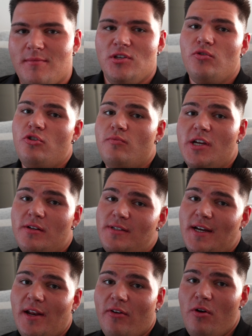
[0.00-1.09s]
YouTube channel's not
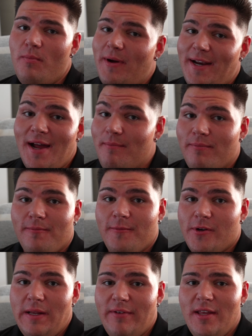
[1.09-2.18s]
gonna grow by not
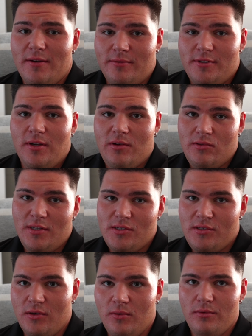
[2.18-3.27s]
creating videos, so that's
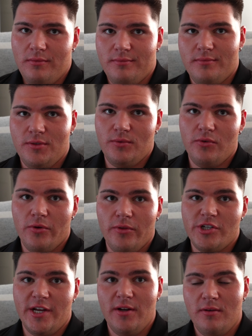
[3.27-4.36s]
the goal, to grow the
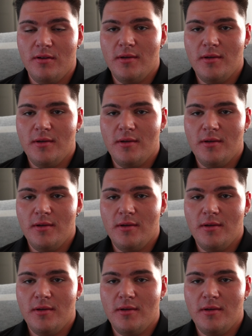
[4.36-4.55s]
channel.